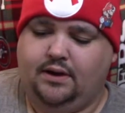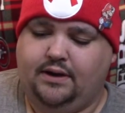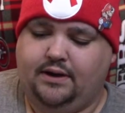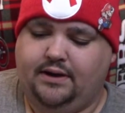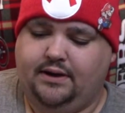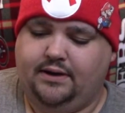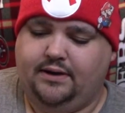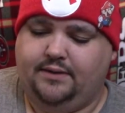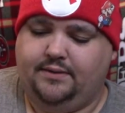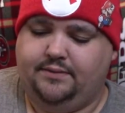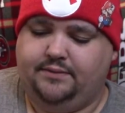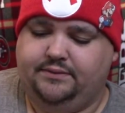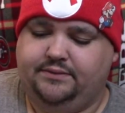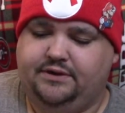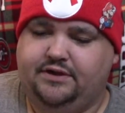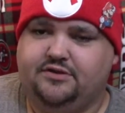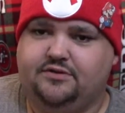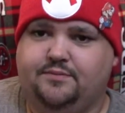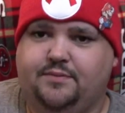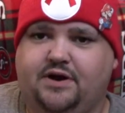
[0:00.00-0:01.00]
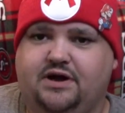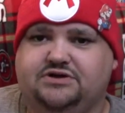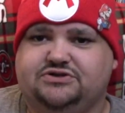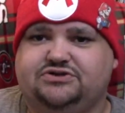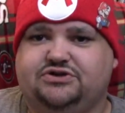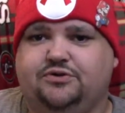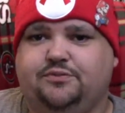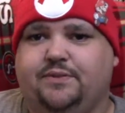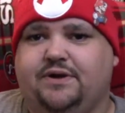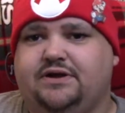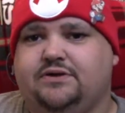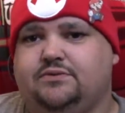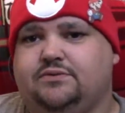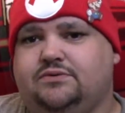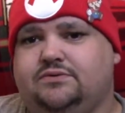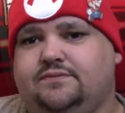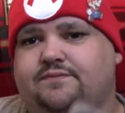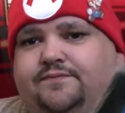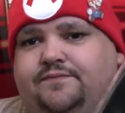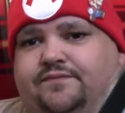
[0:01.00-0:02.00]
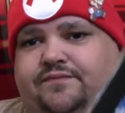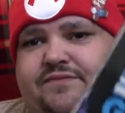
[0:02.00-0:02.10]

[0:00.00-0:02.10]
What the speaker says: Another box no manual,